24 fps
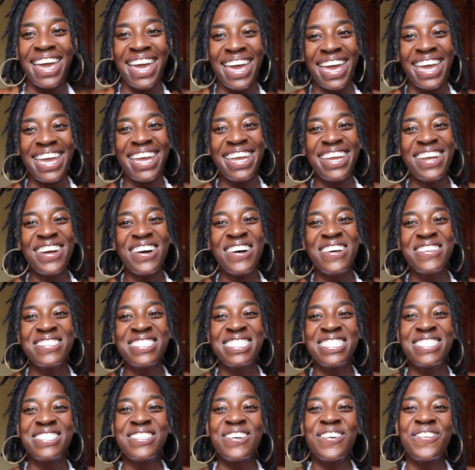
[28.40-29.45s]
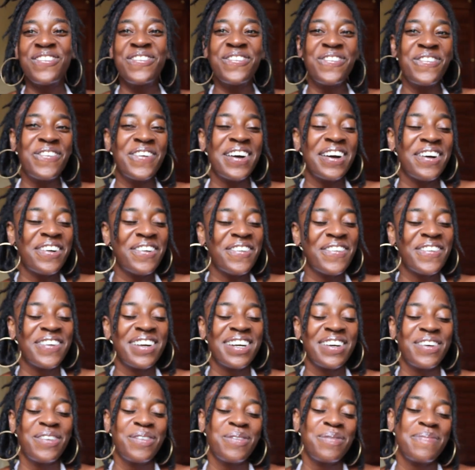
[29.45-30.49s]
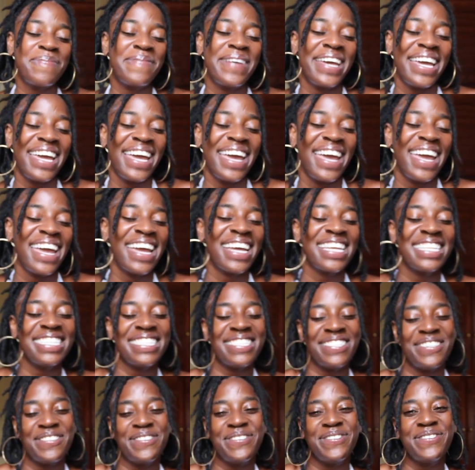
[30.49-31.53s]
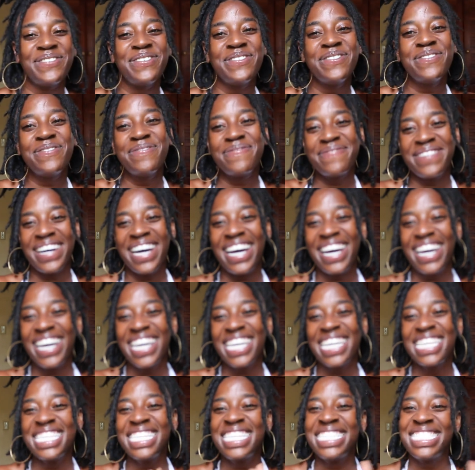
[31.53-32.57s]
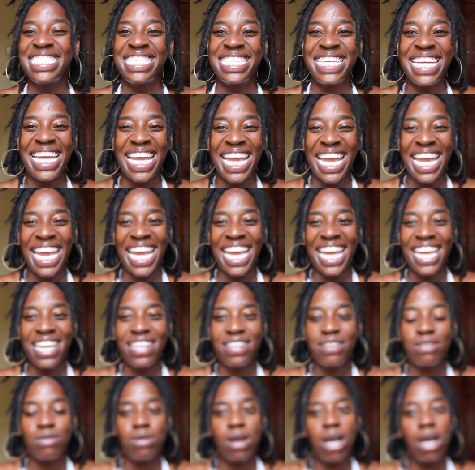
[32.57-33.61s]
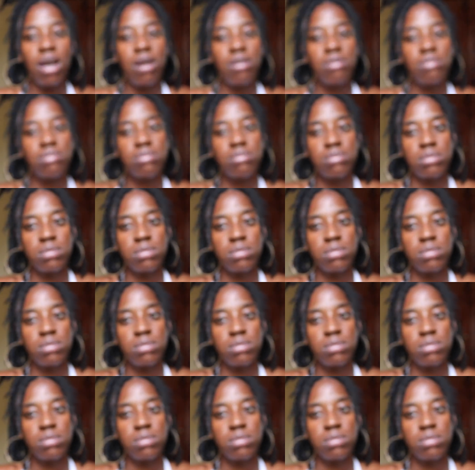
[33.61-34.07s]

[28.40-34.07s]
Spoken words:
Hey y'all, so welcome back to my channel.